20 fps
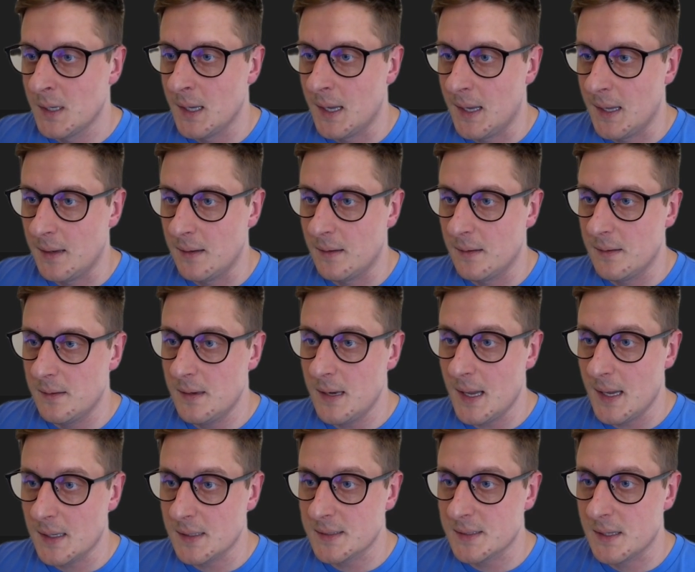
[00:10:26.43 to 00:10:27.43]
And
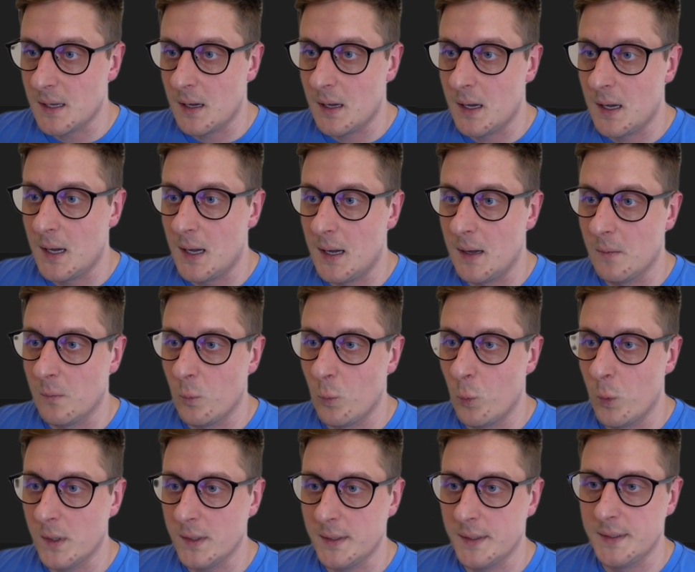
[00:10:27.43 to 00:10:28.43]
next,
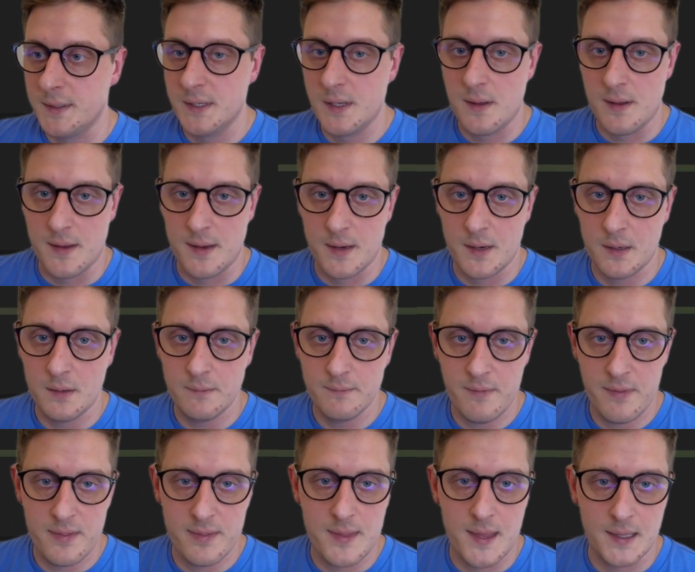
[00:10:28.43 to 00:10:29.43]
what I did here
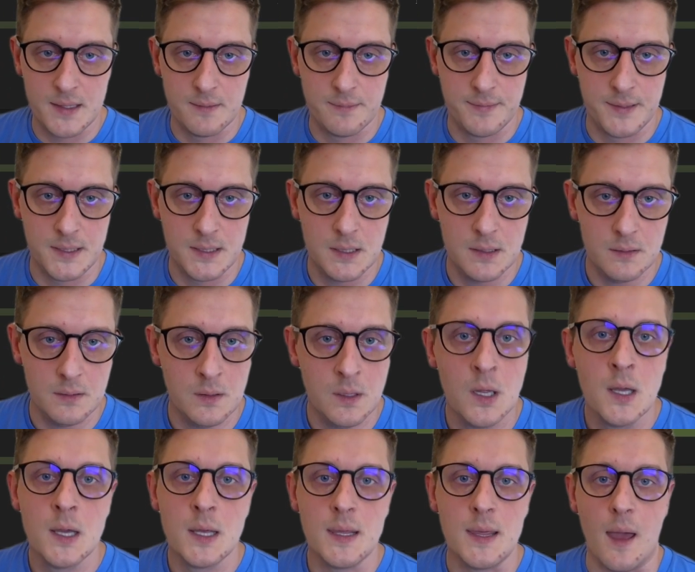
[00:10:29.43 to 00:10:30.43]
with data feeder.
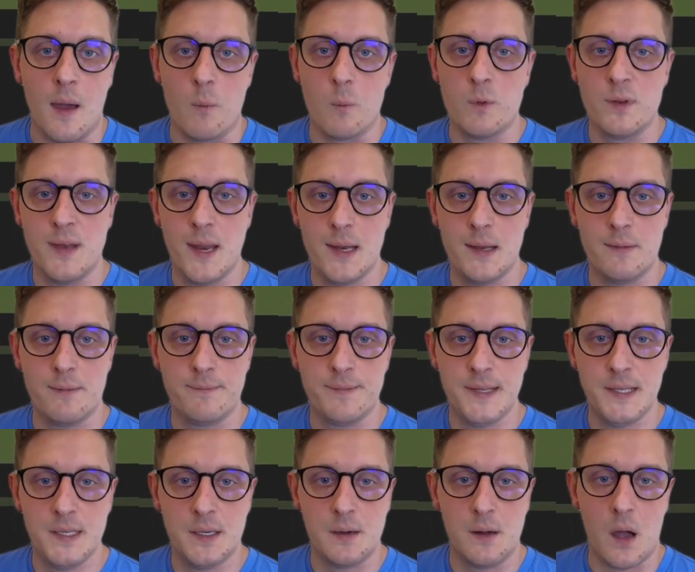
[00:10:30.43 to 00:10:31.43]
Yeah, with data
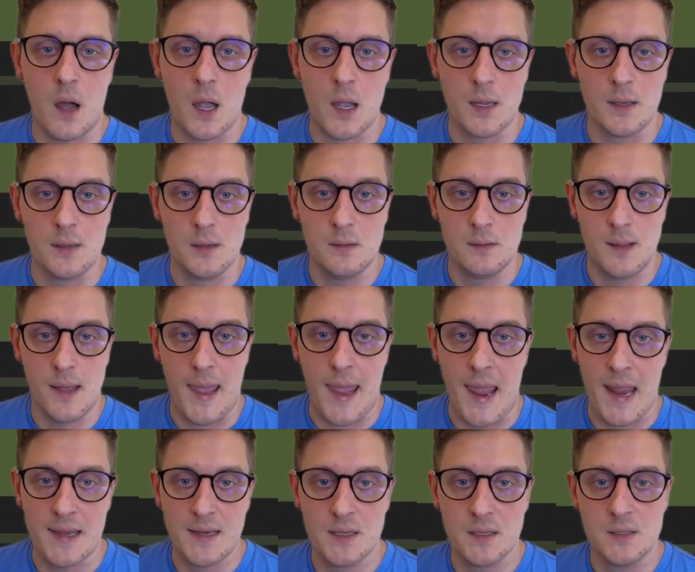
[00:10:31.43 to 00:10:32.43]
feeder, I
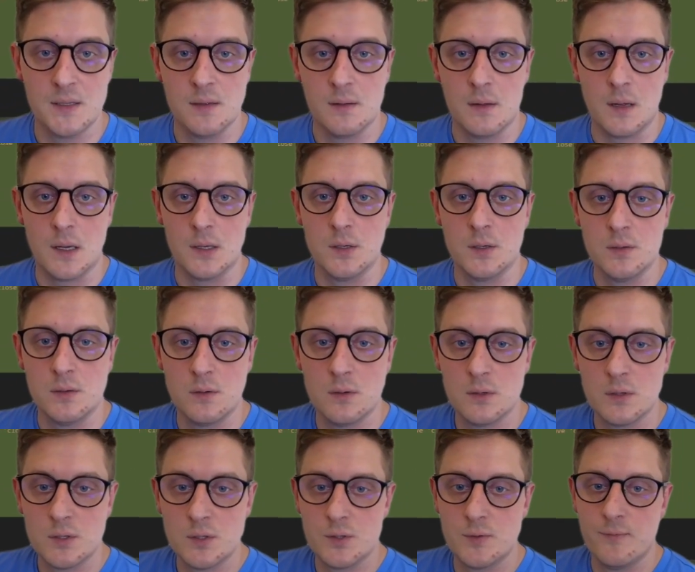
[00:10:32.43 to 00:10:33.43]
added a
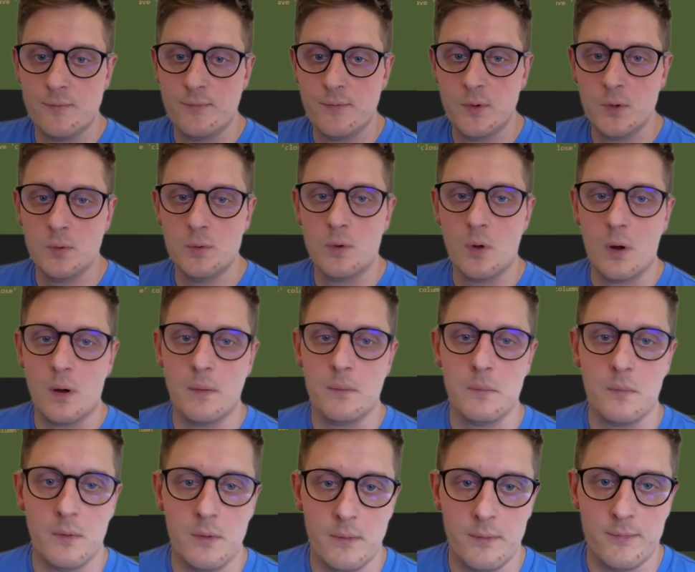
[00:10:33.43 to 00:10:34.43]
few
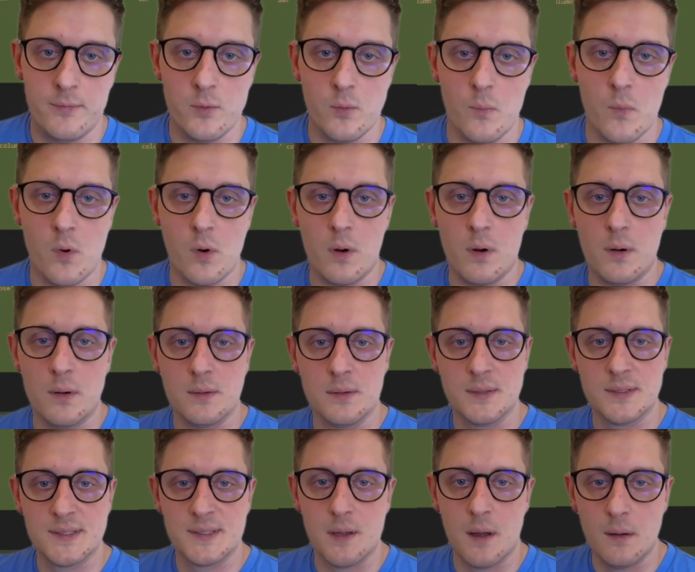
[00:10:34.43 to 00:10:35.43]
more
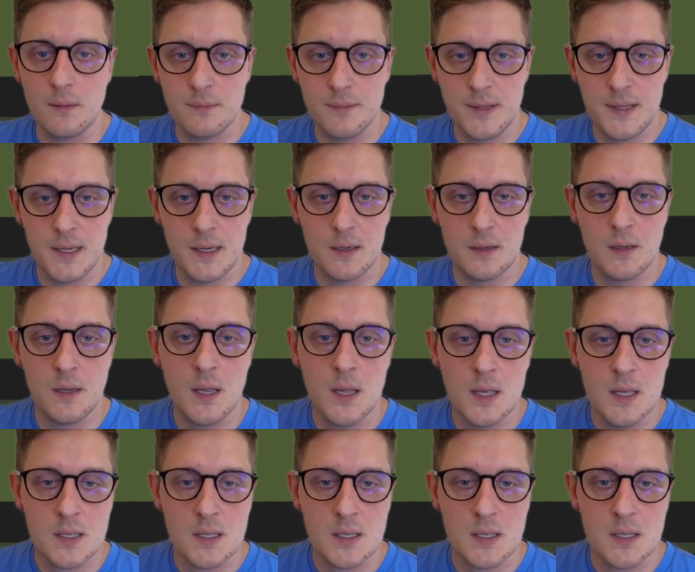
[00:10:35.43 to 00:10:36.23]
stuff here.